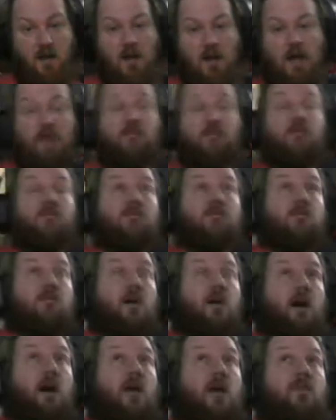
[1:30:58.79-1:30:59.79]

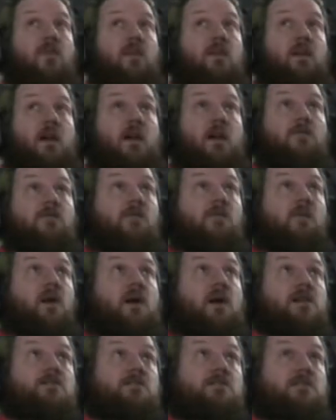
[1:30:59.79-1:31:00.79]
I think I've
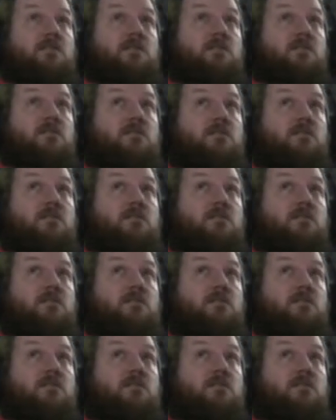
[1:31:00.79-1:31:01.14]
deposited